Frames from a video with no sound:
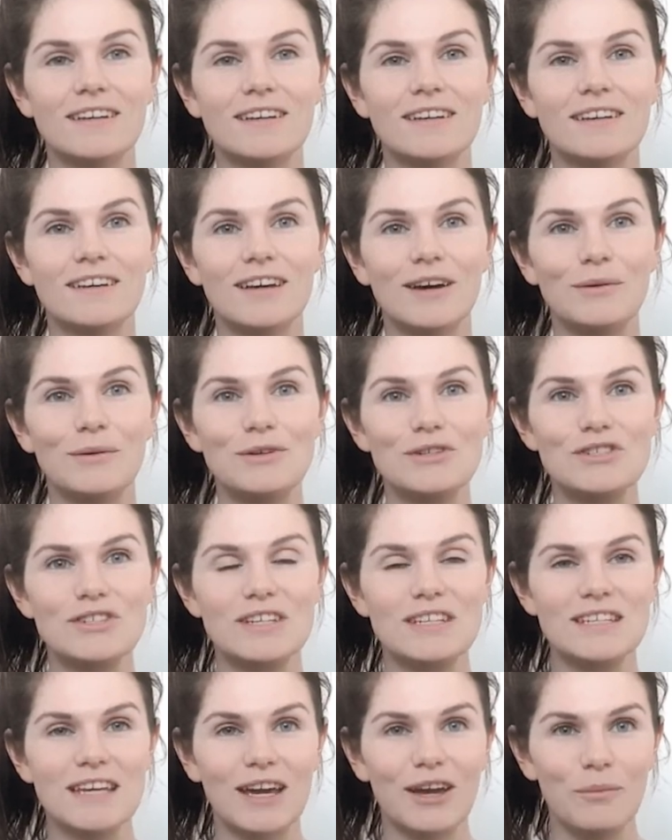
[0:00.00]
I want you to
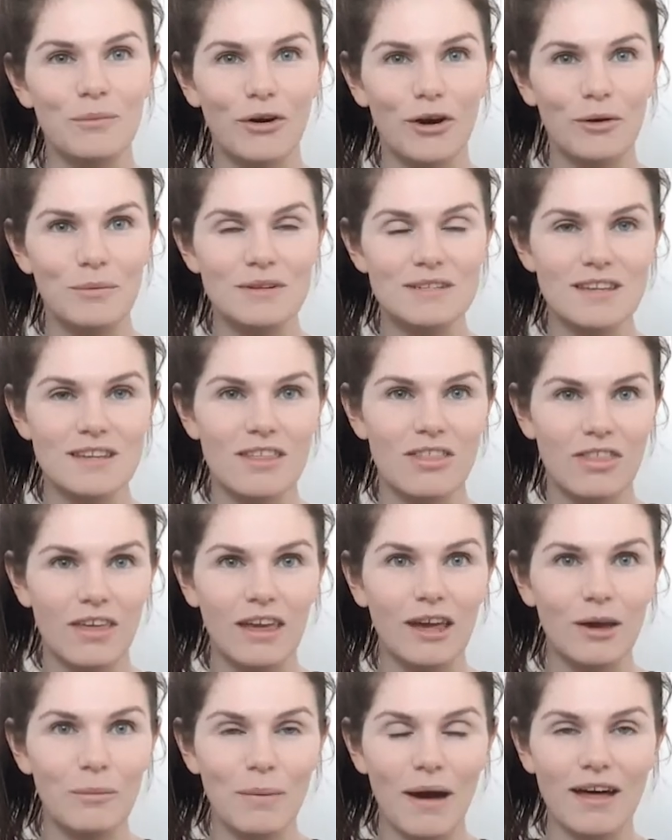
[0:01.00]
take a moment to think
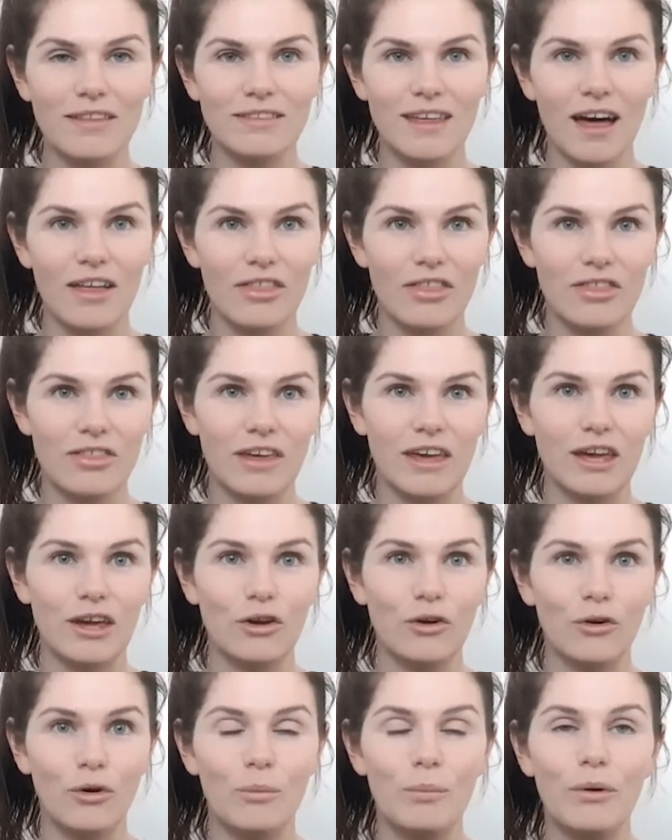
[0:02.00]
about that
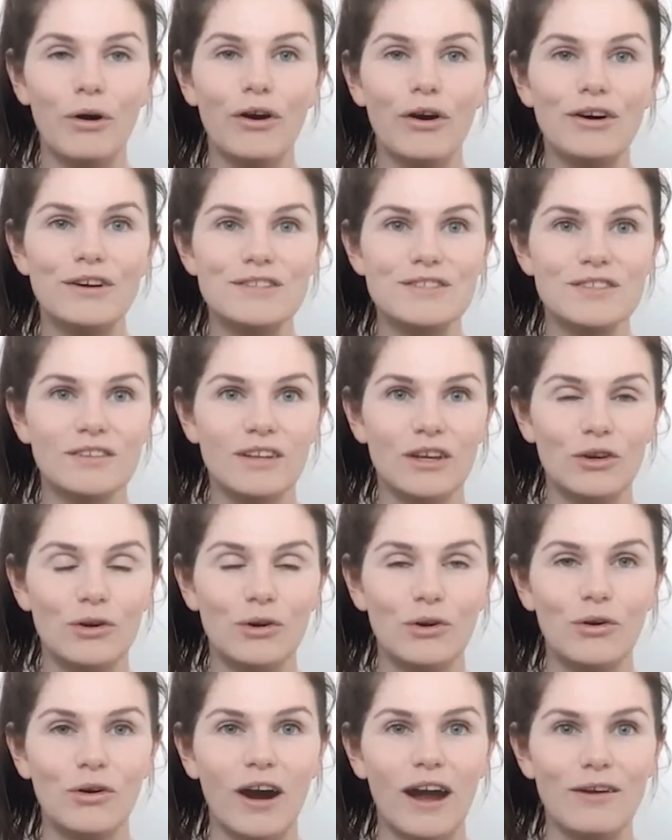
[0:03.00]
thing or person that you're
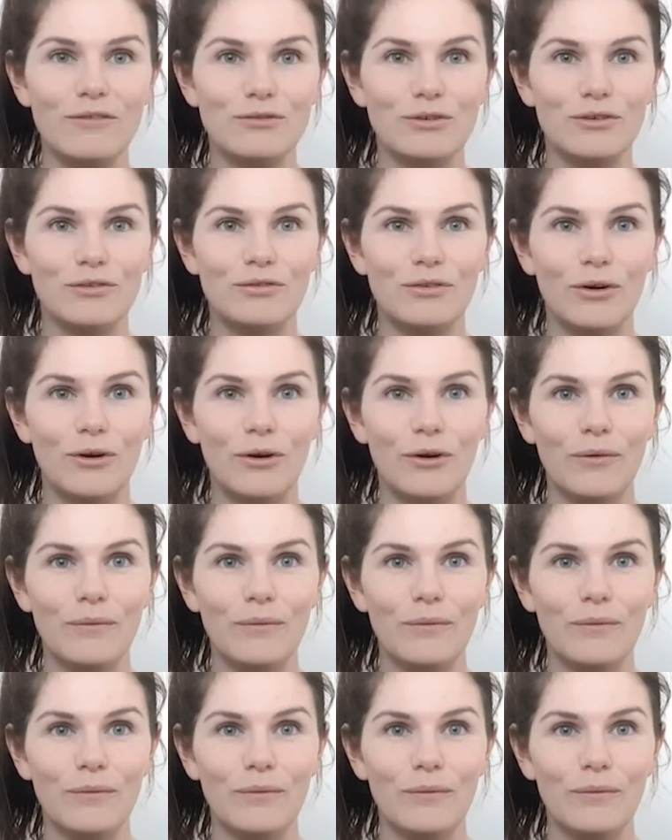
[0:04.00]
grateful for,